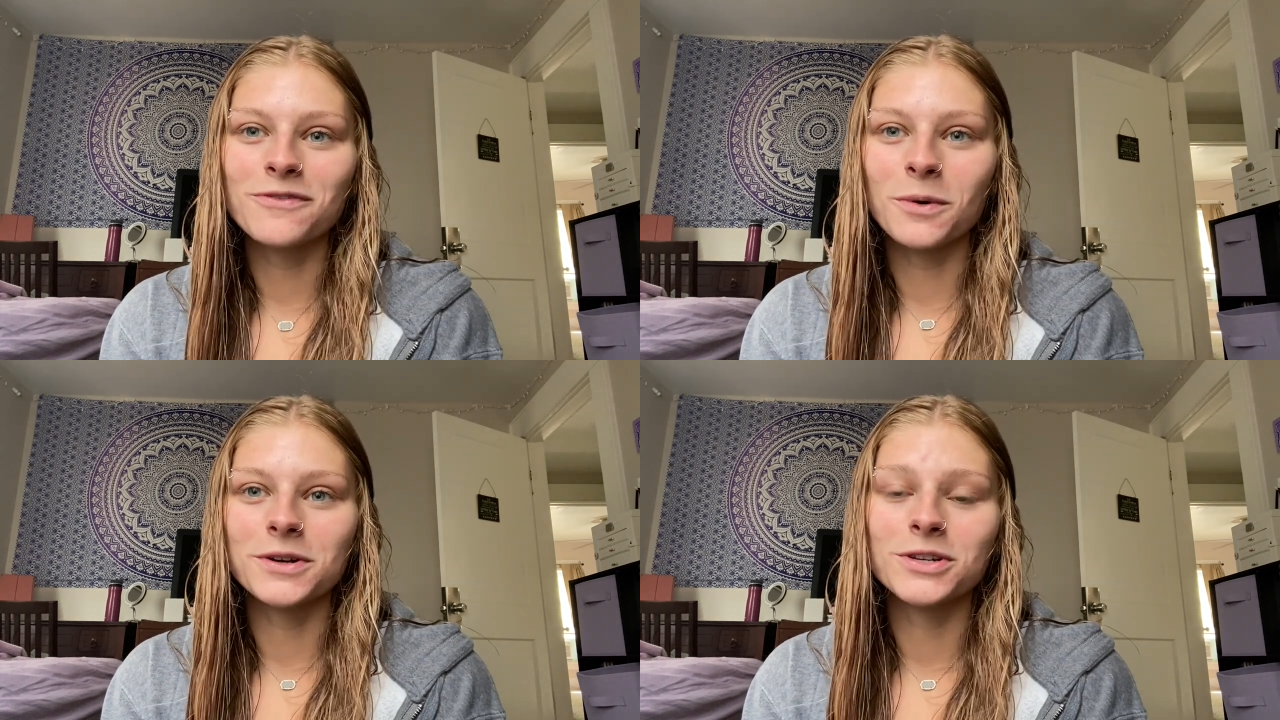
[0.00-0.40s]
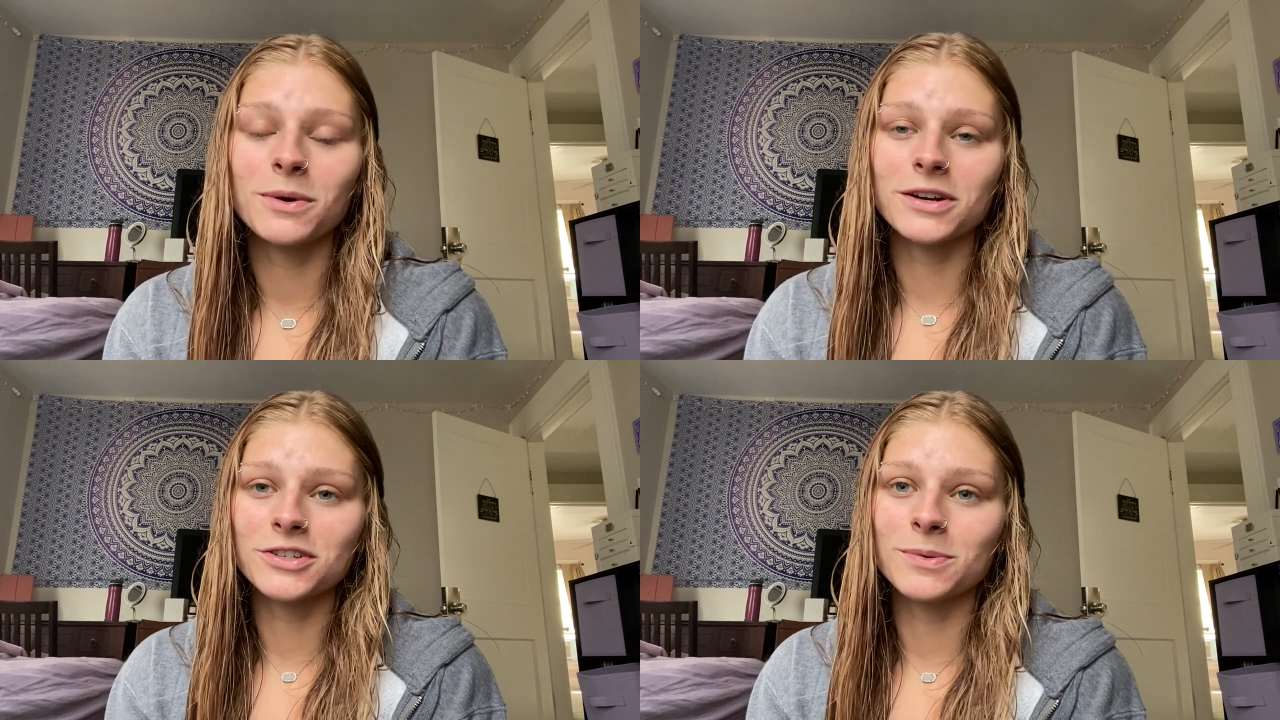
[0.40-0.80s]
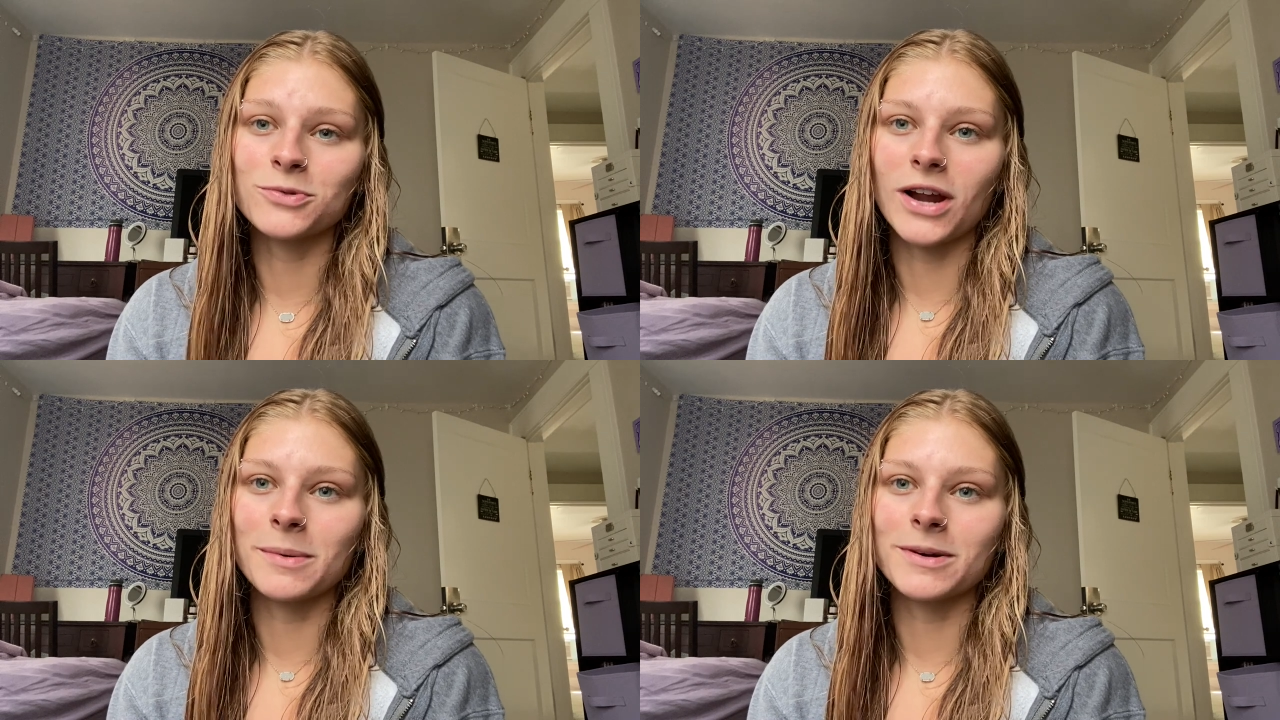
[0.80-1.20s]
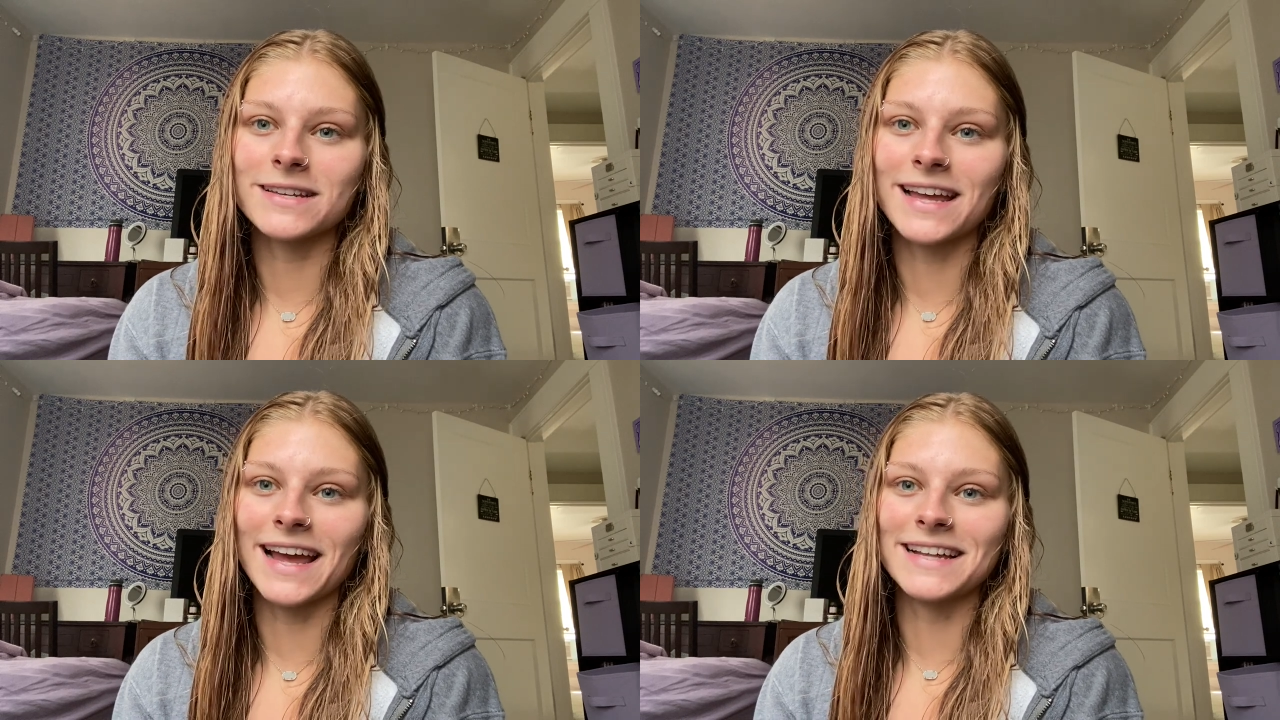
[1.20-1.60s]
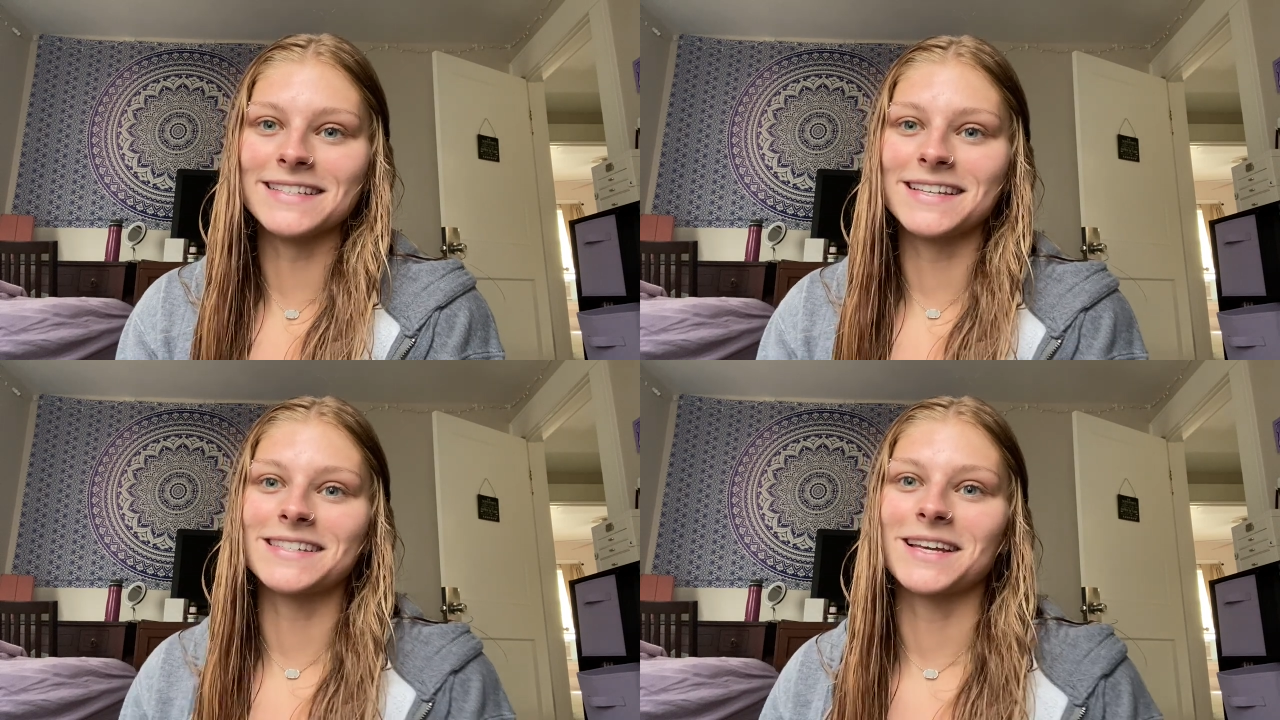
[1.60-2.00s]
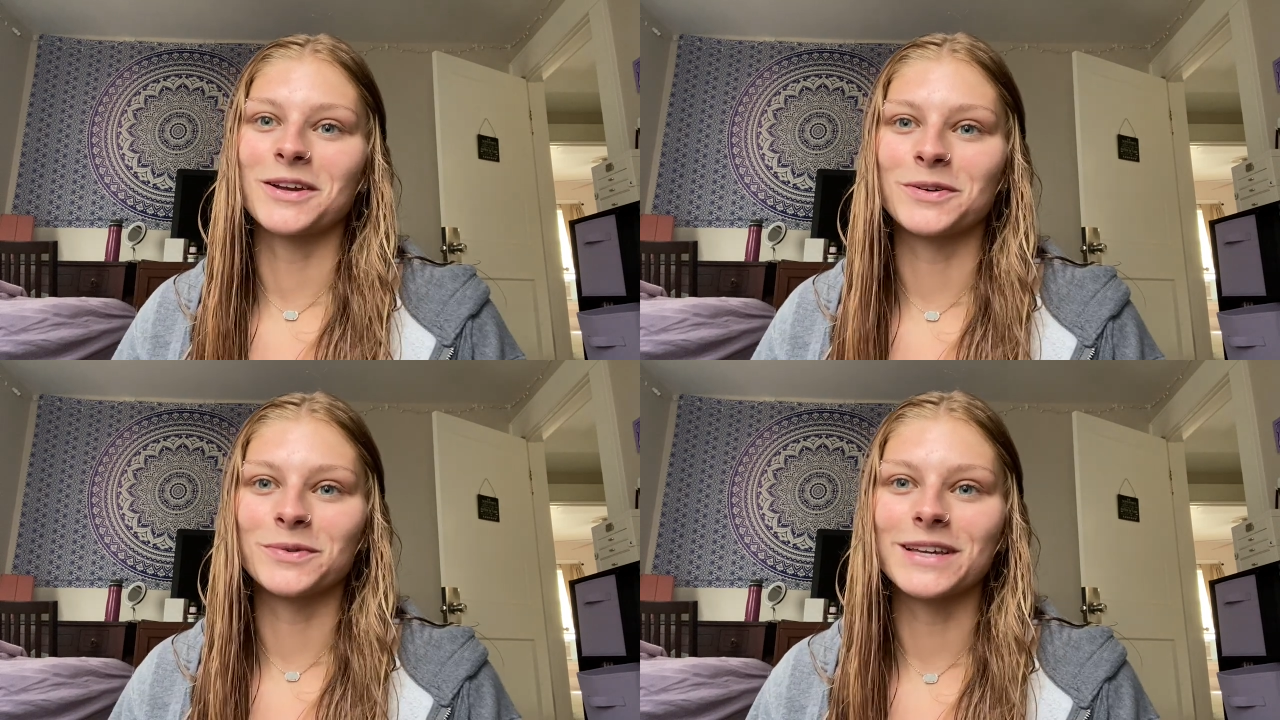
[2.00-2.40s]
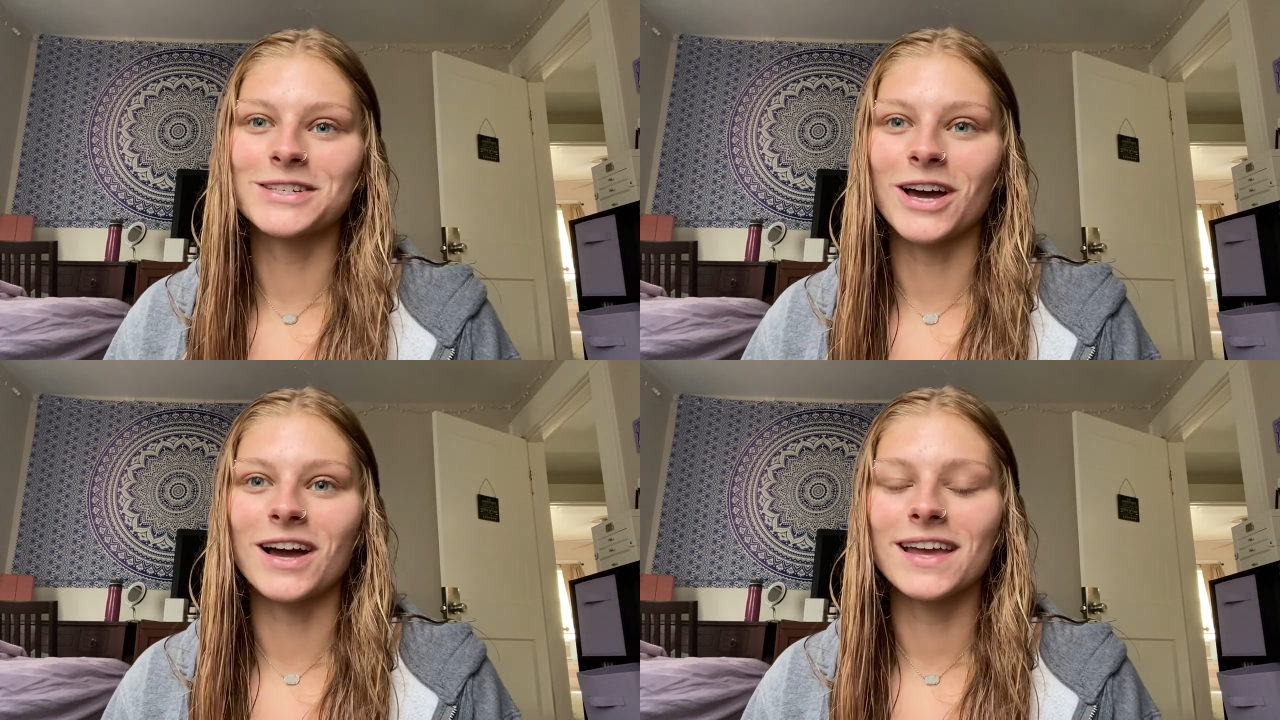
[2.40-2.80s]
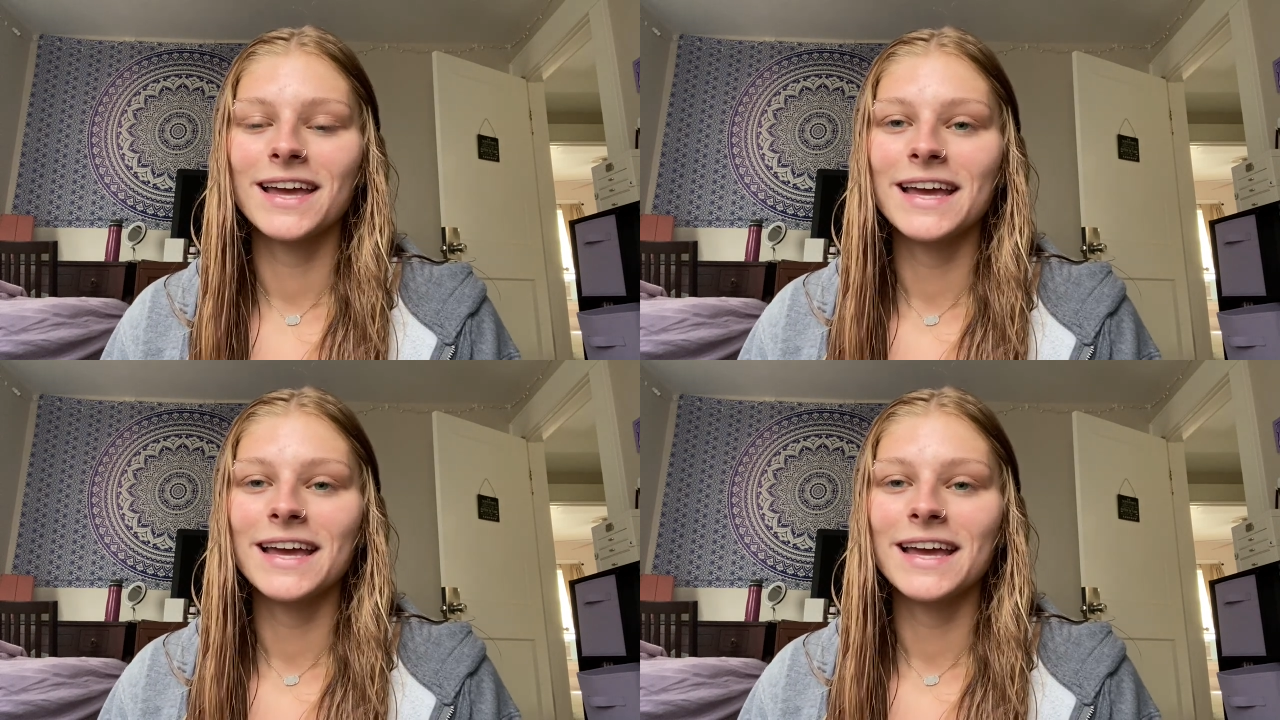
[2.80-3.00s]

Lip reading: for 200 subscribers again, since I couldn't really talk